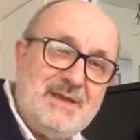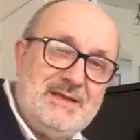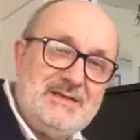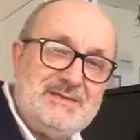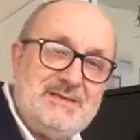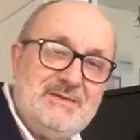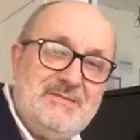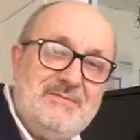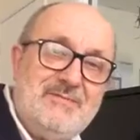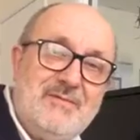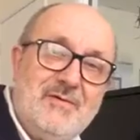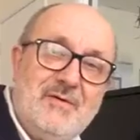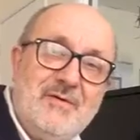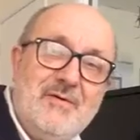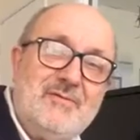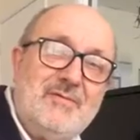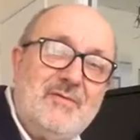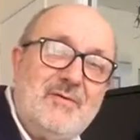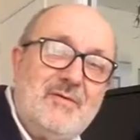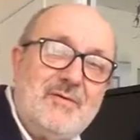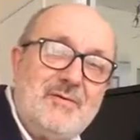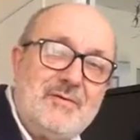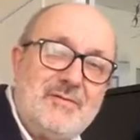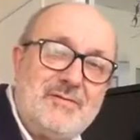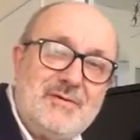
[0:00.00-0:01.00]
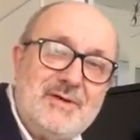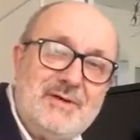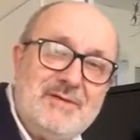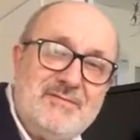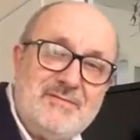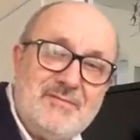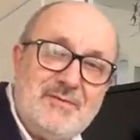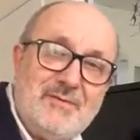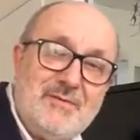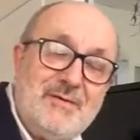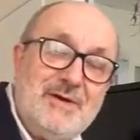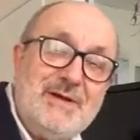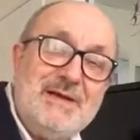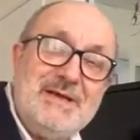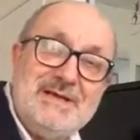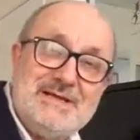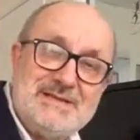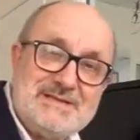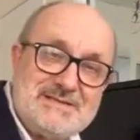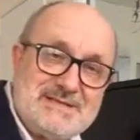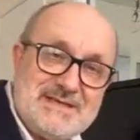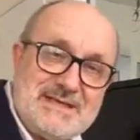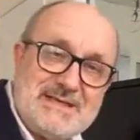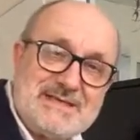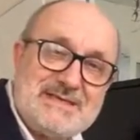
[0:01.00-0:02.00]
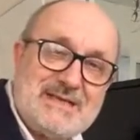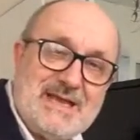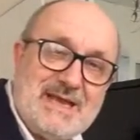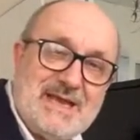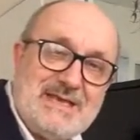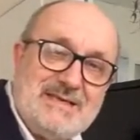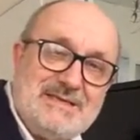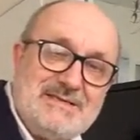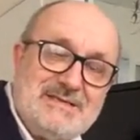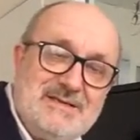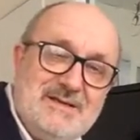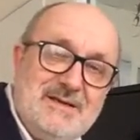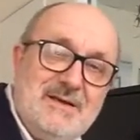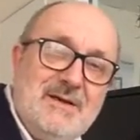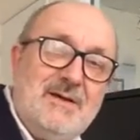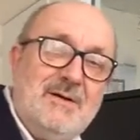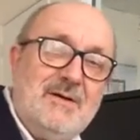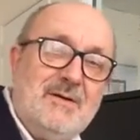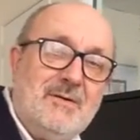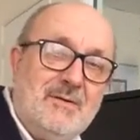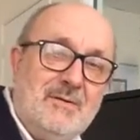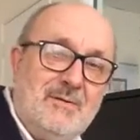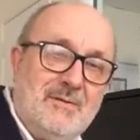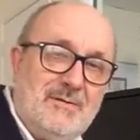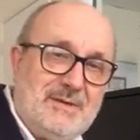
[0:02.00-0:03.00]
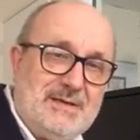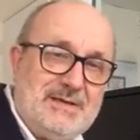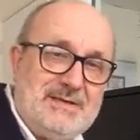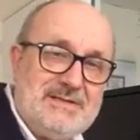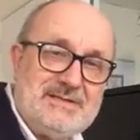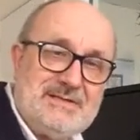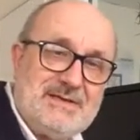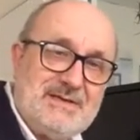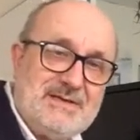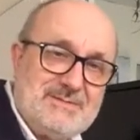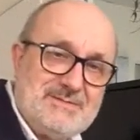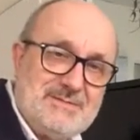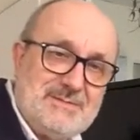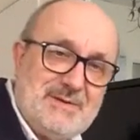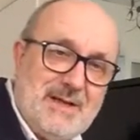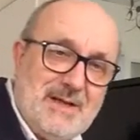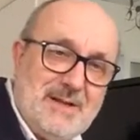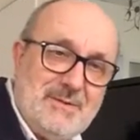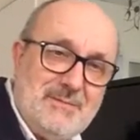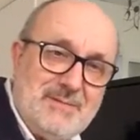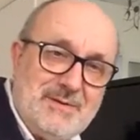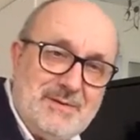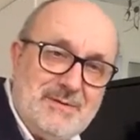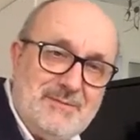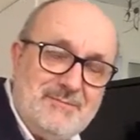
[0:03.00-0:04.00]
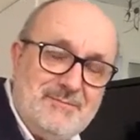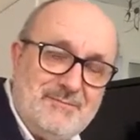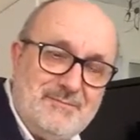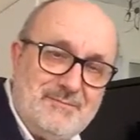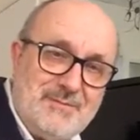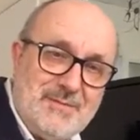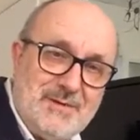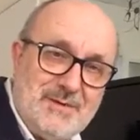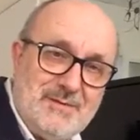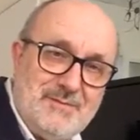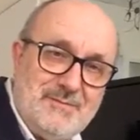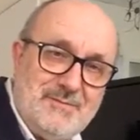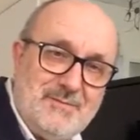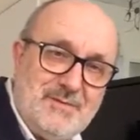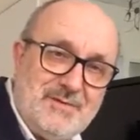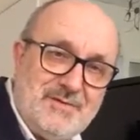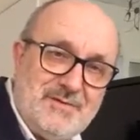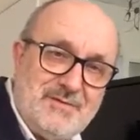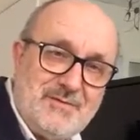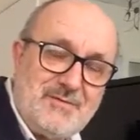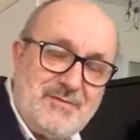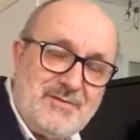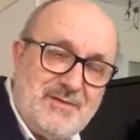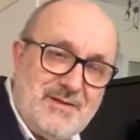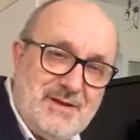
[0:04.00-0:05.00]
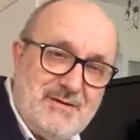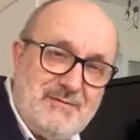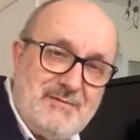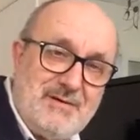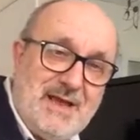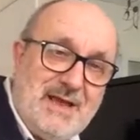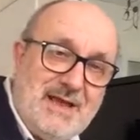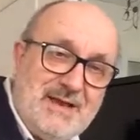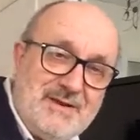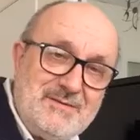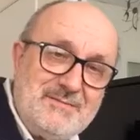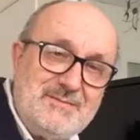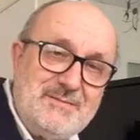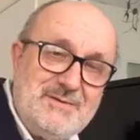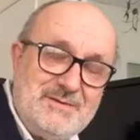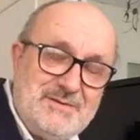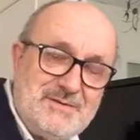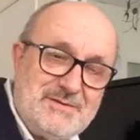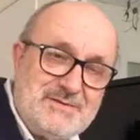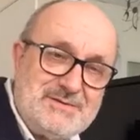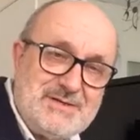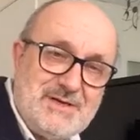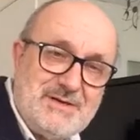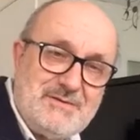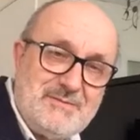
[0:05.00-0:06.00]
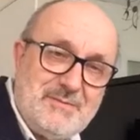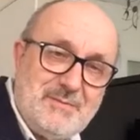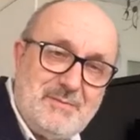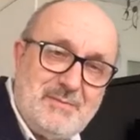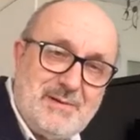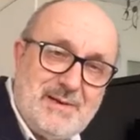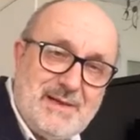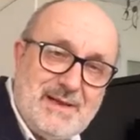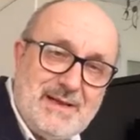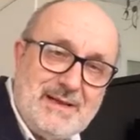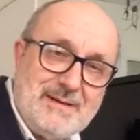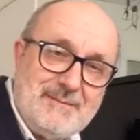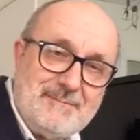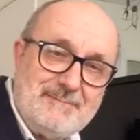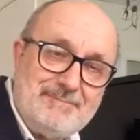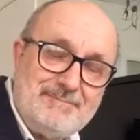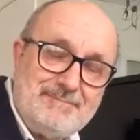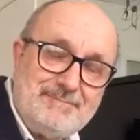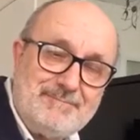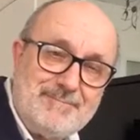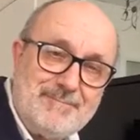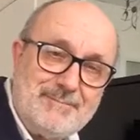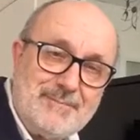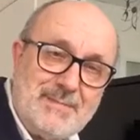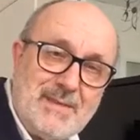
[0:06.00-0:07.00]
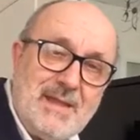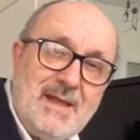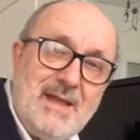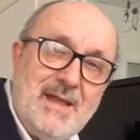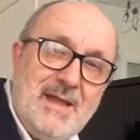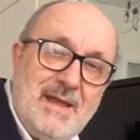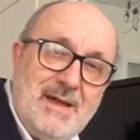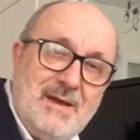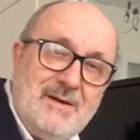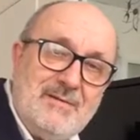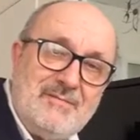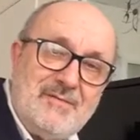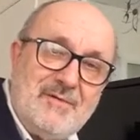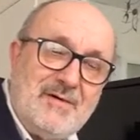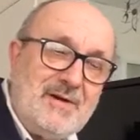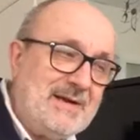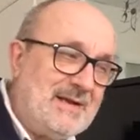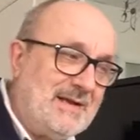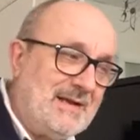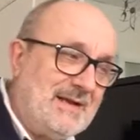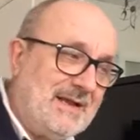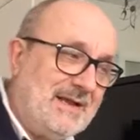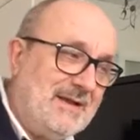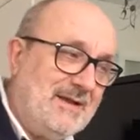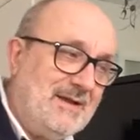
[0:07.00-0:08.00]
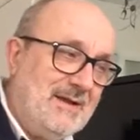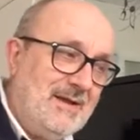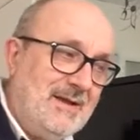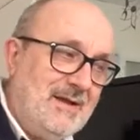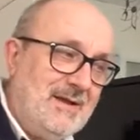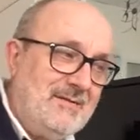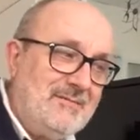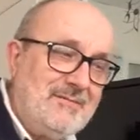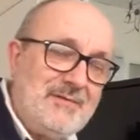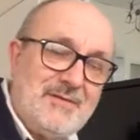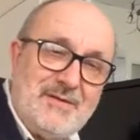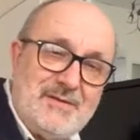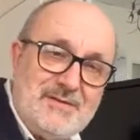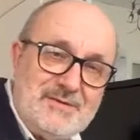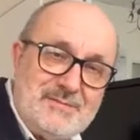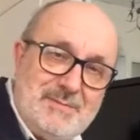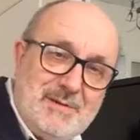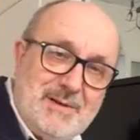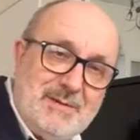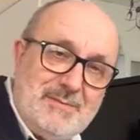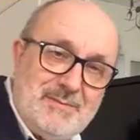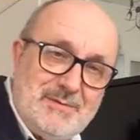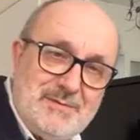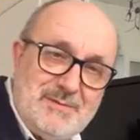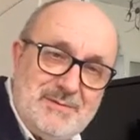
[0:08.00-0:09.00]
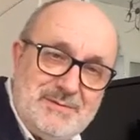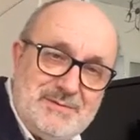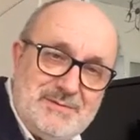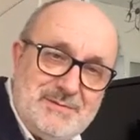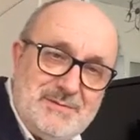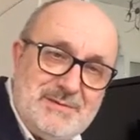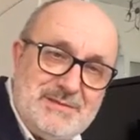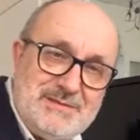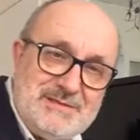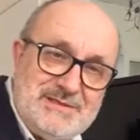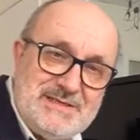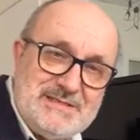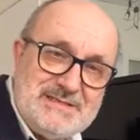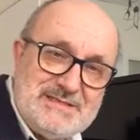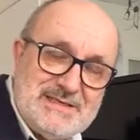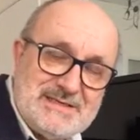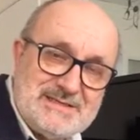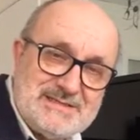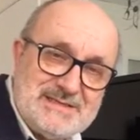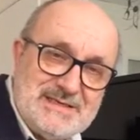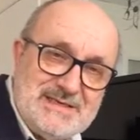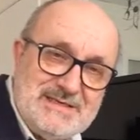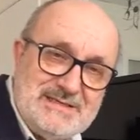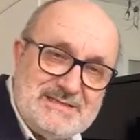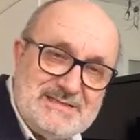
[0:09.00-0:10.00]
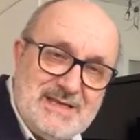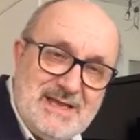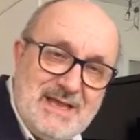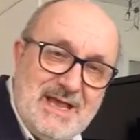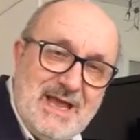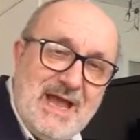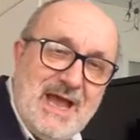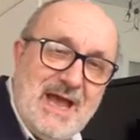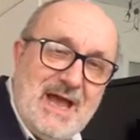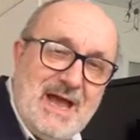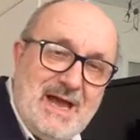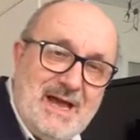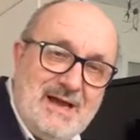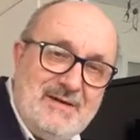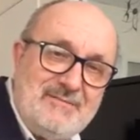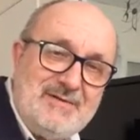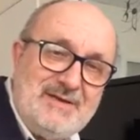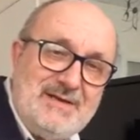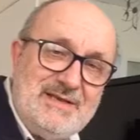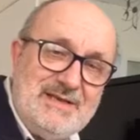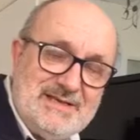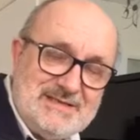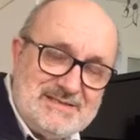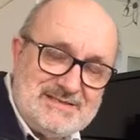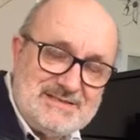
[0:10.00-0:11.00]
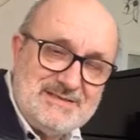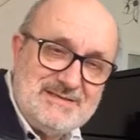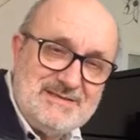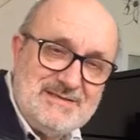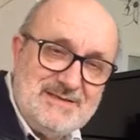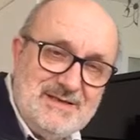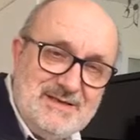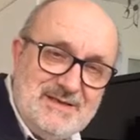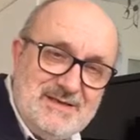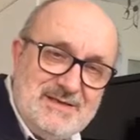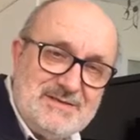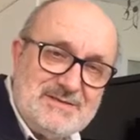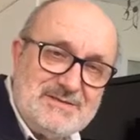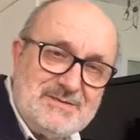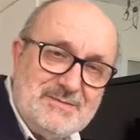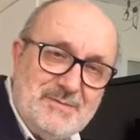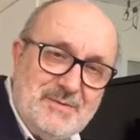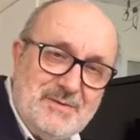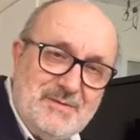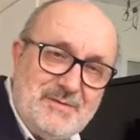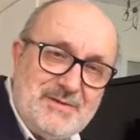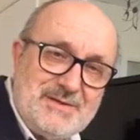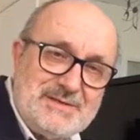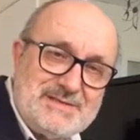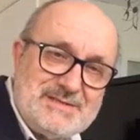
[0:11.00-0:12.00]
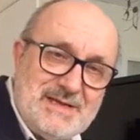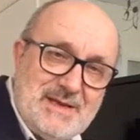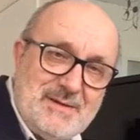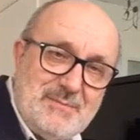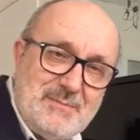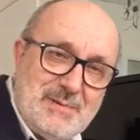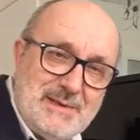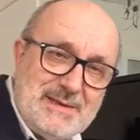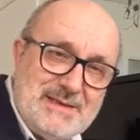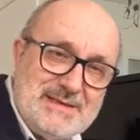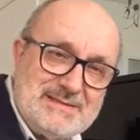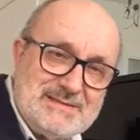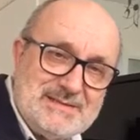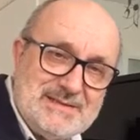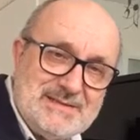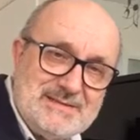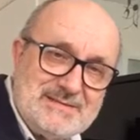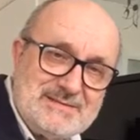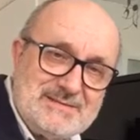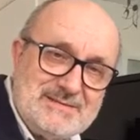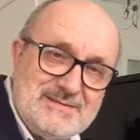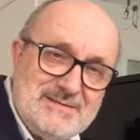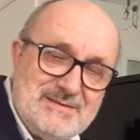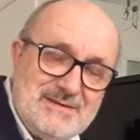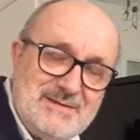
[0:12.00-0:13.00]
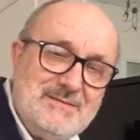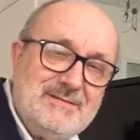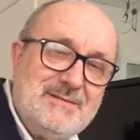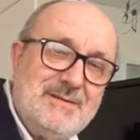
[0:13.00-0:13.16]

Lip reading: Is it 4/4, 3/4, 6/8? All these things will help you with your theory and with your general playing. Finally, for those people who are doing GCSEs, have a listen to all the set pieces